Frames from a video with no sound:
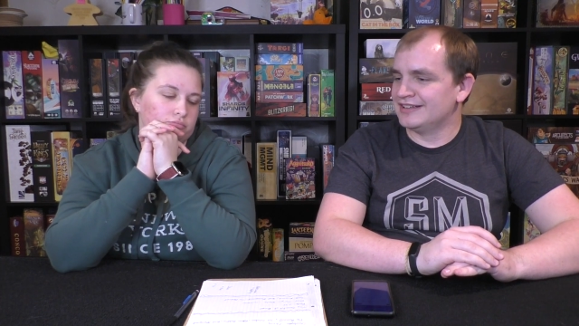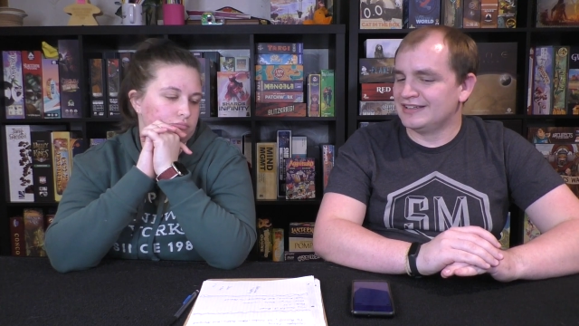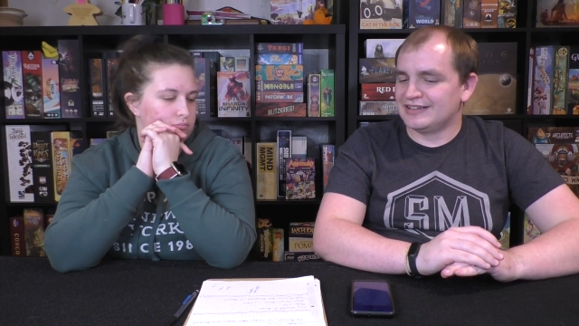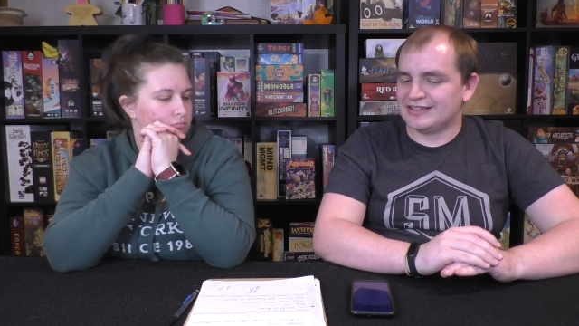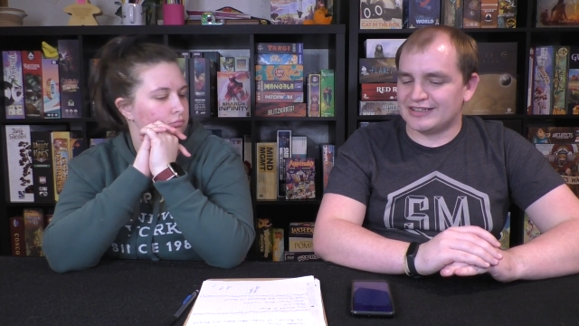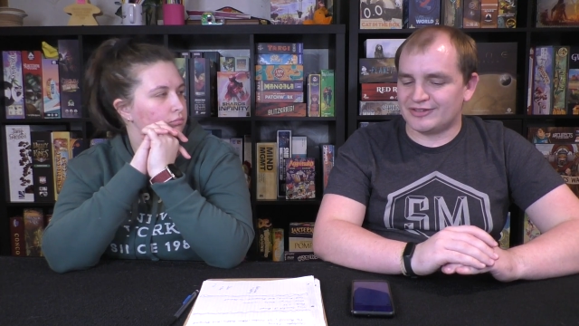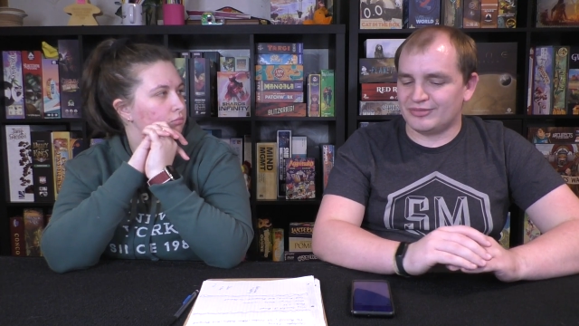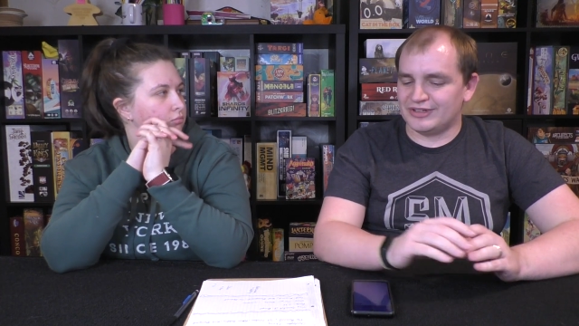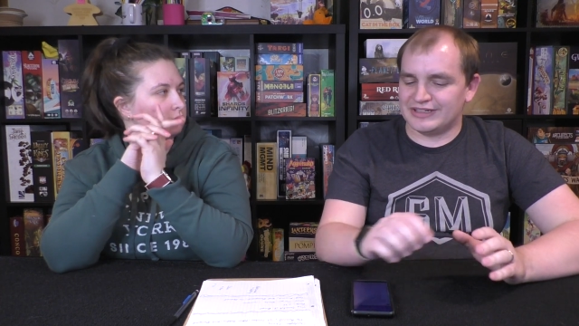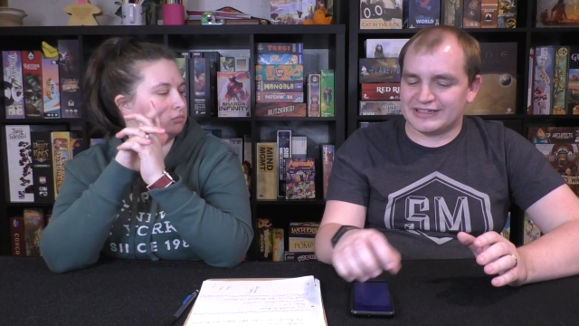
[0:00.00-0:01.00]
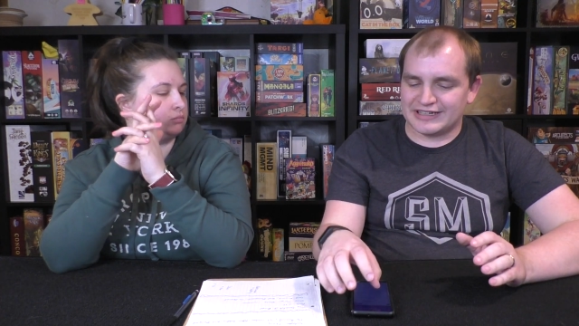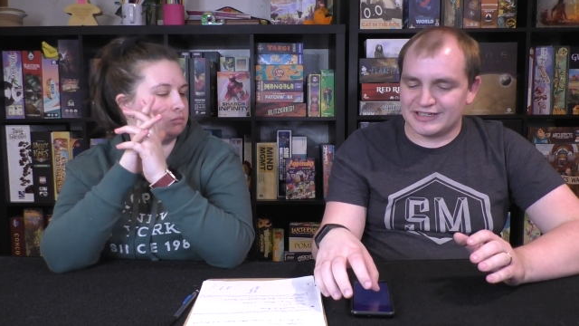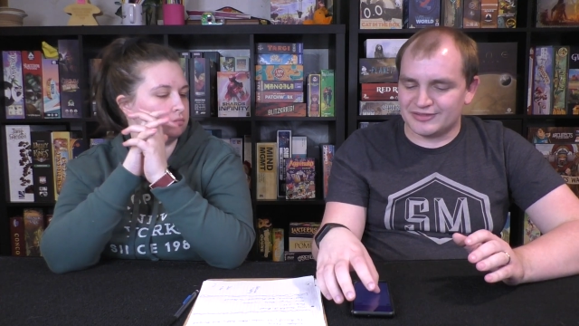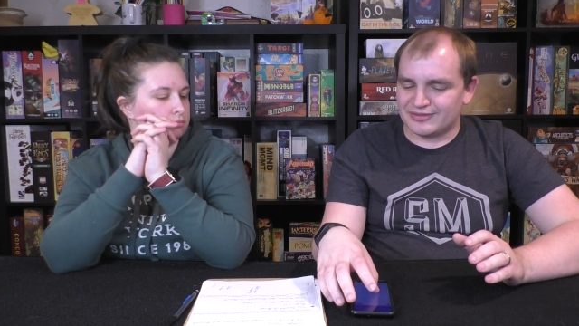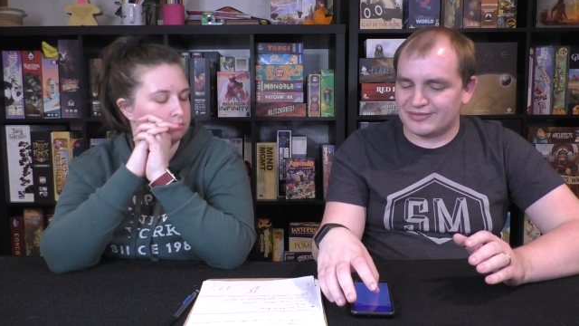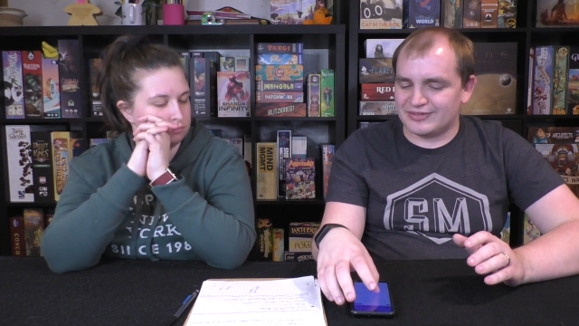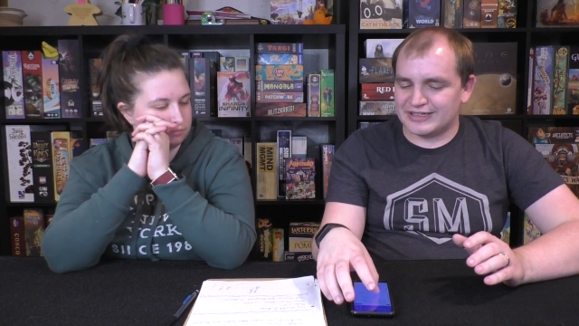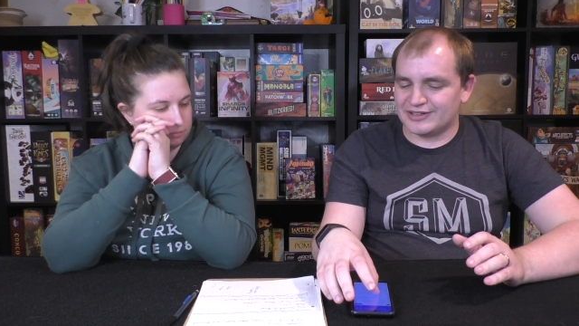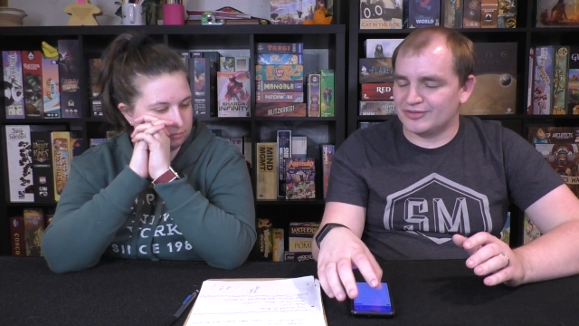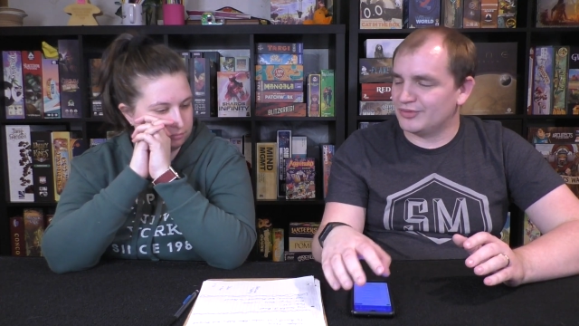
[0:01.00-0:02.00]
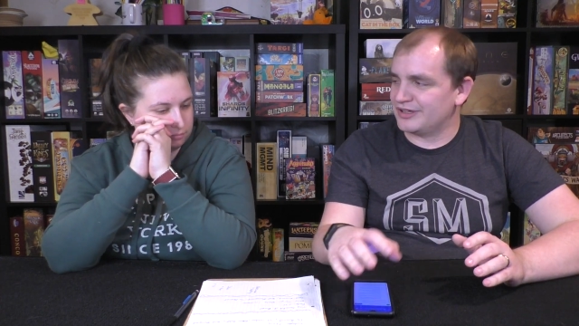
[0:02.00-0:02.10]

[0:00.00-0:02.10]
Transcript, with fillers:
Speaker 1: Because hmm. that's really kind of I don't know